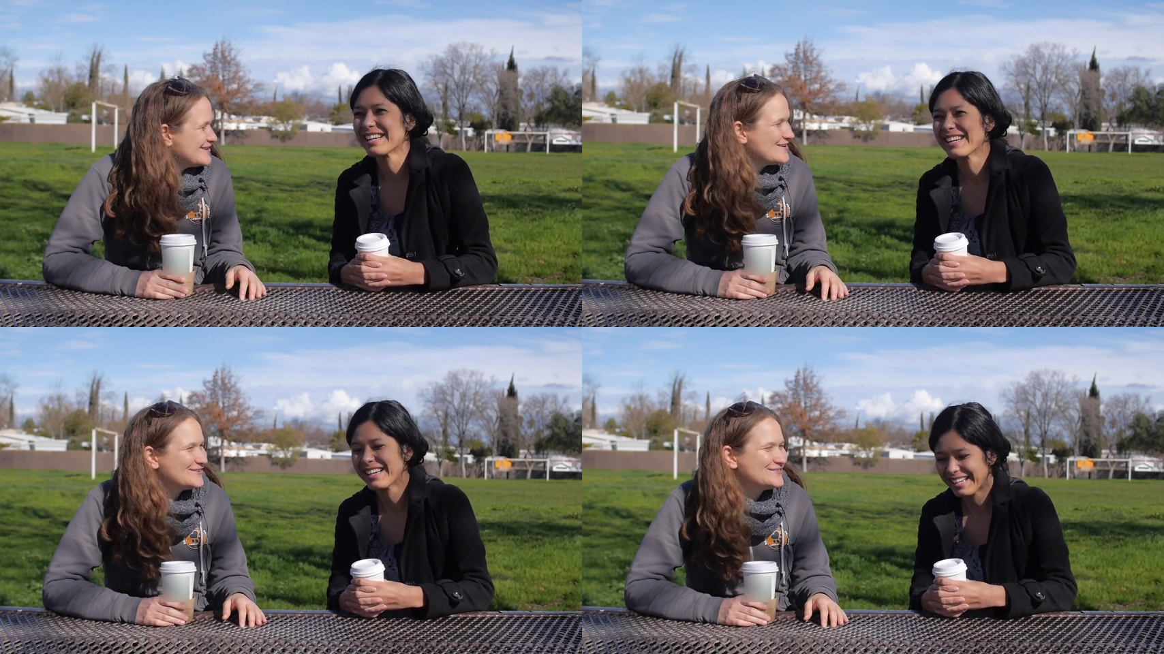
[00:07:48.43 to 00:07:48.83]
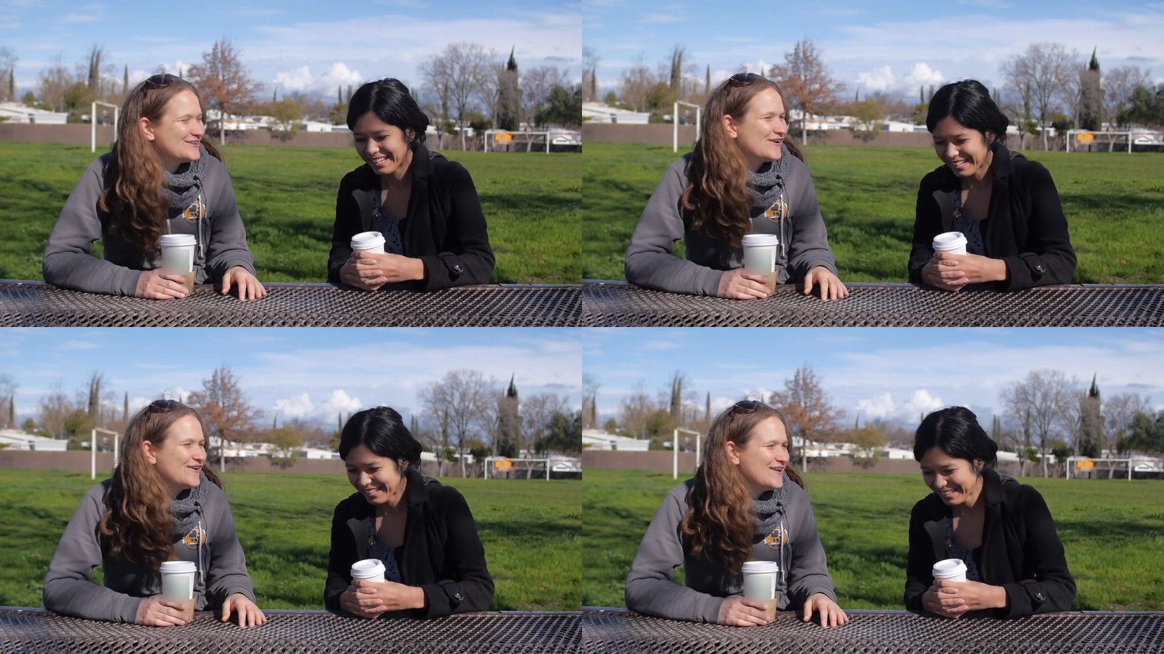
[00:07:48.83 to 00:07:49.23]
Speaker 1: you know,
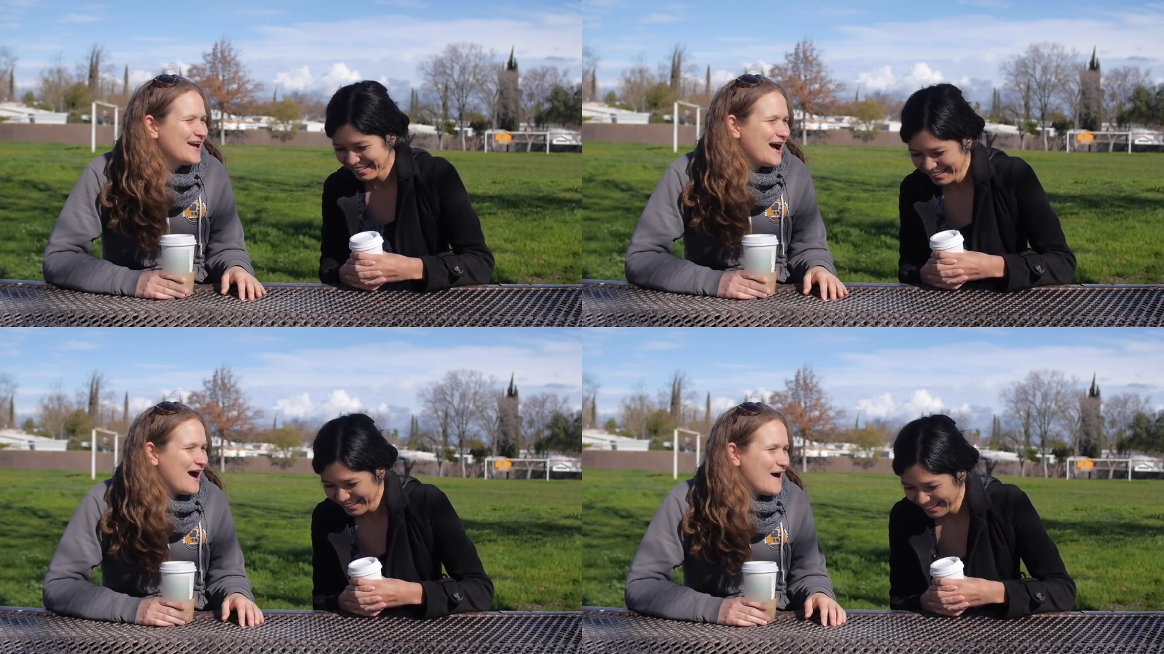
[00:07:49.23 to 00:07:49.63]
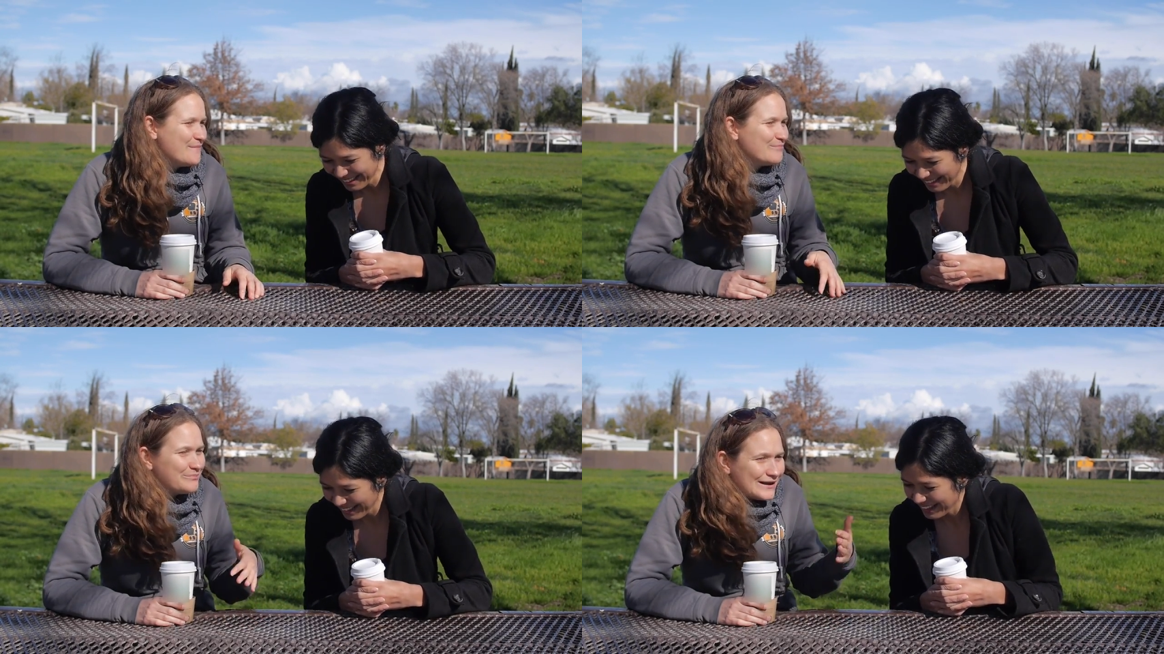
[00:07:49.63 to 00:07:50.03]
so
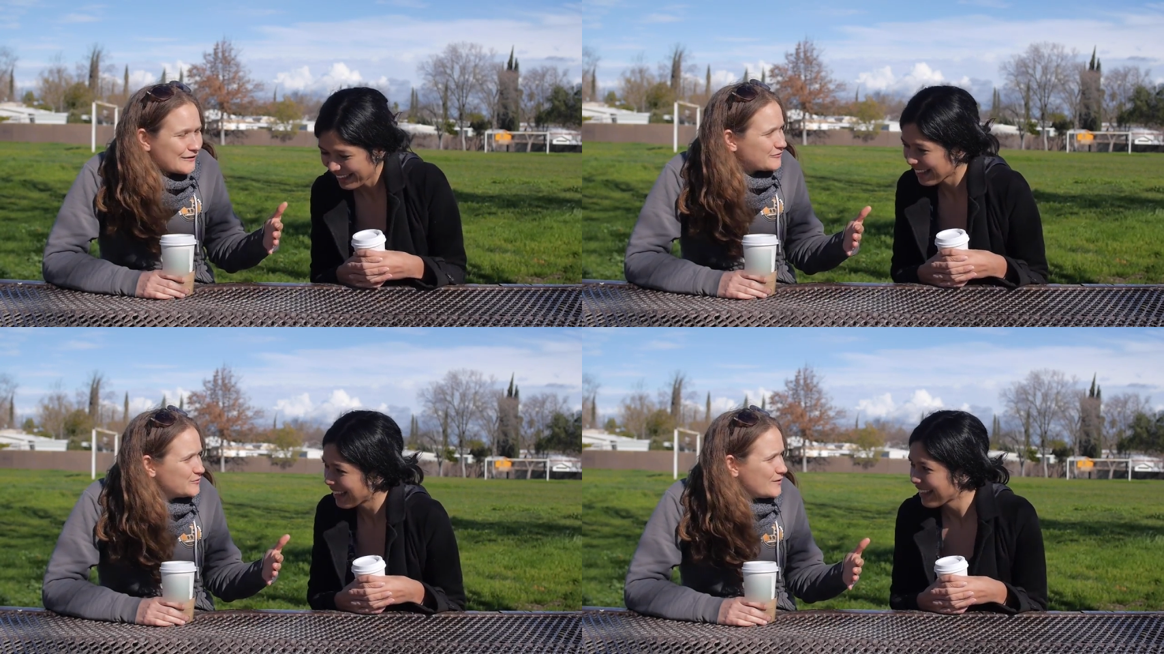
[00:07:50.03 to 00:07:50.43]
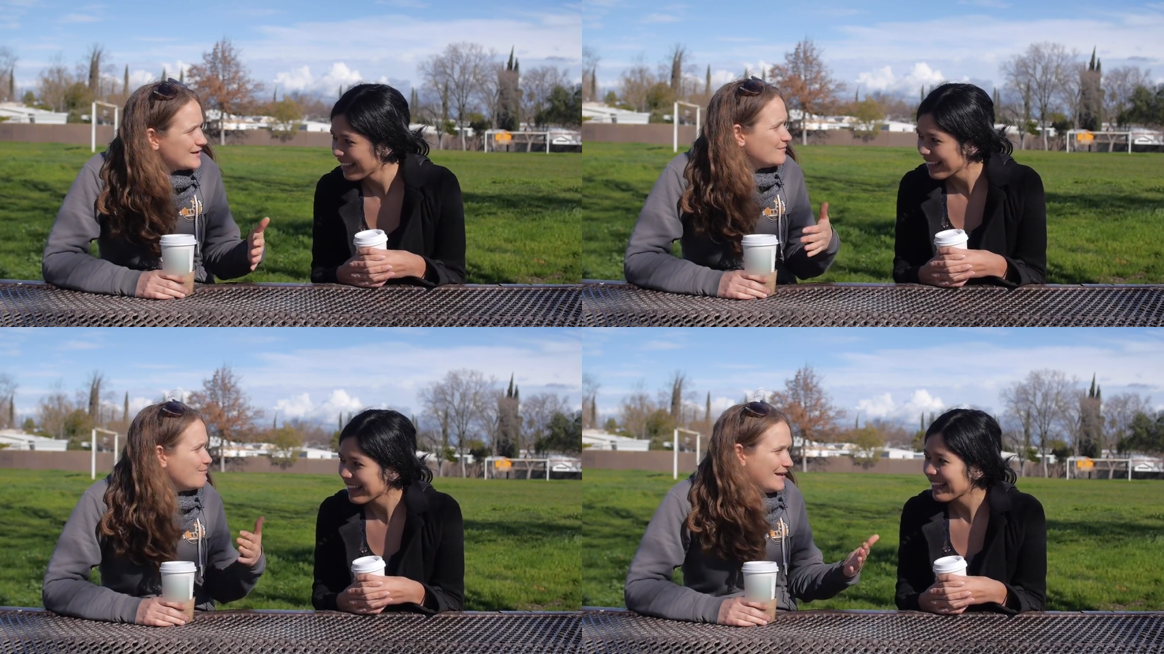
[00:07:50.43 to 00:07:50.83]
but
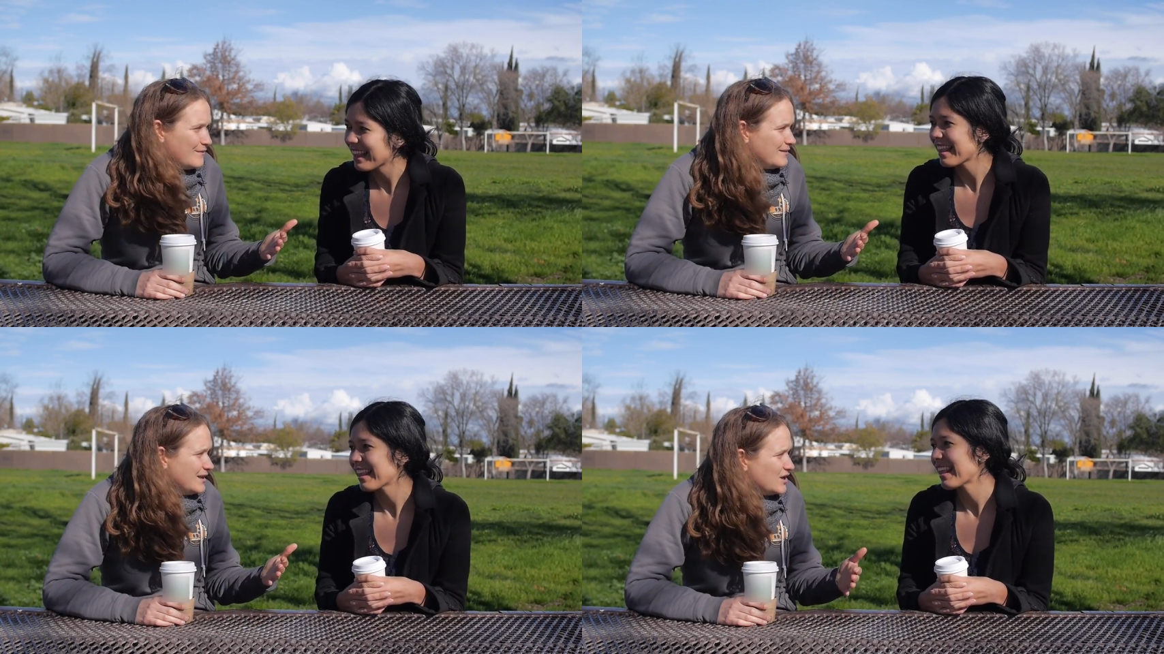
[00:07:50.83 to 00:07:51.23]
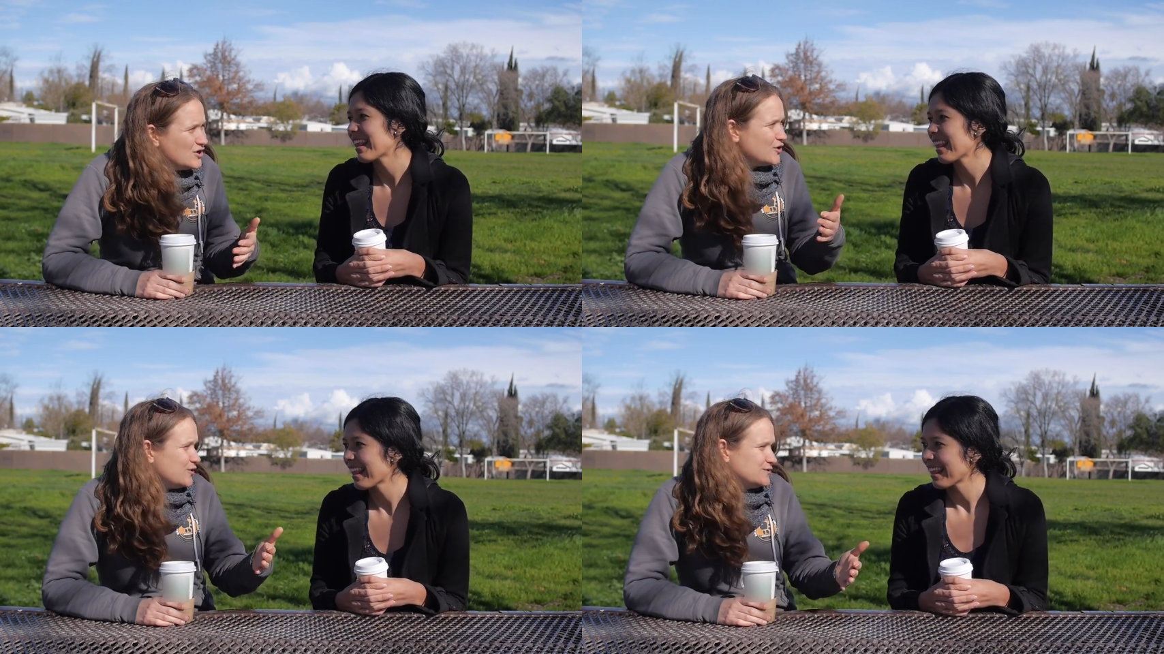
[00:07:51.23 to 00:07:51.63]
everyone maybe
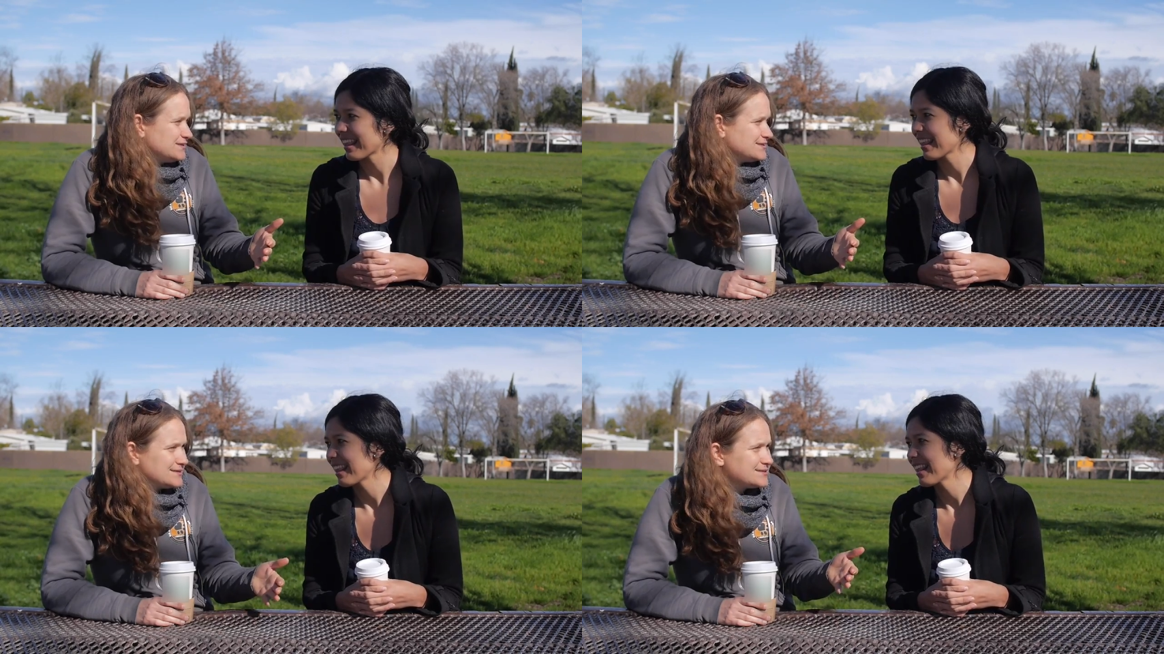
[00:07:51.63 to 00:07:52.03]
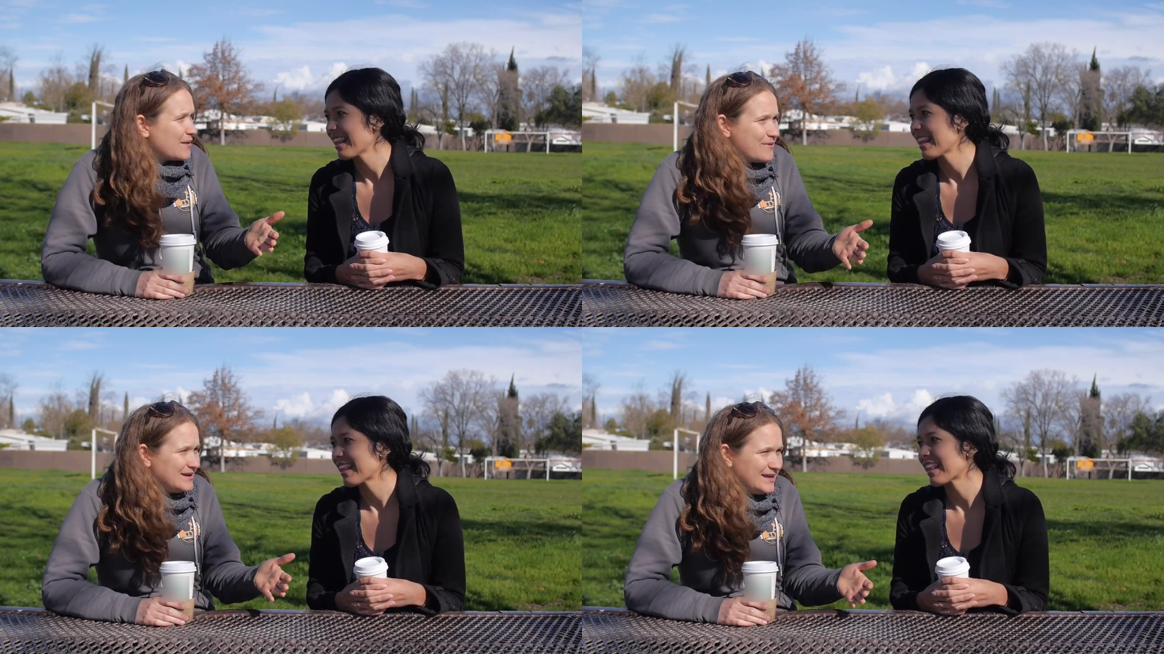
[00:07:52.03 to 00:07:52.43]
knows
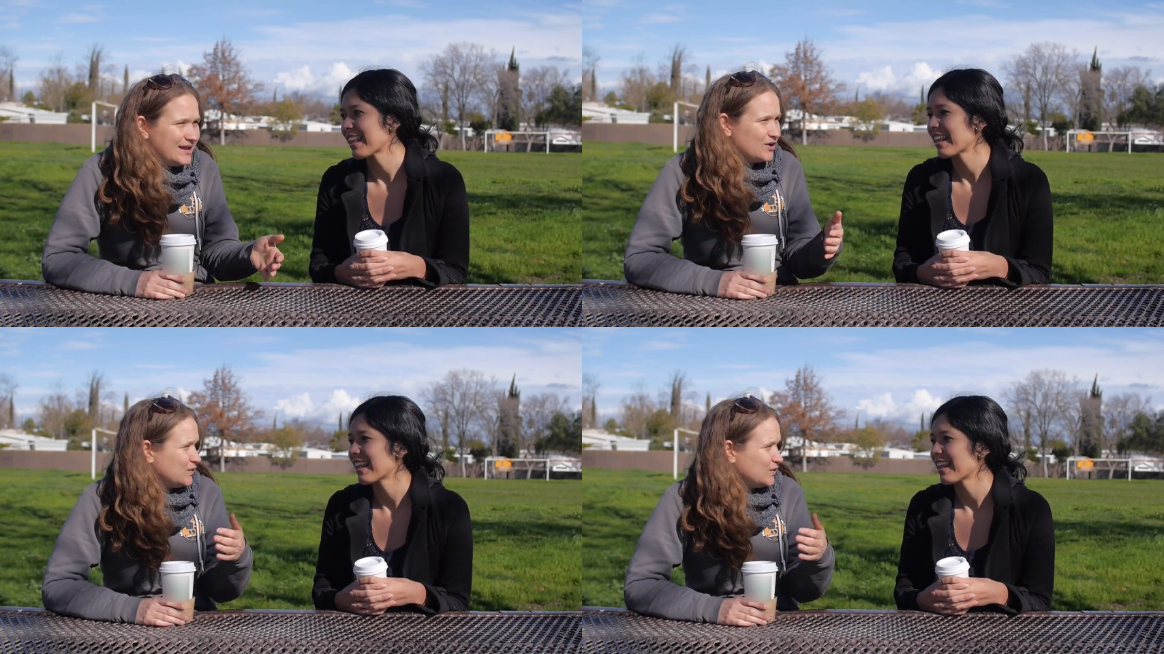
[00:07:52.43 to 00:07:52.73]
somebody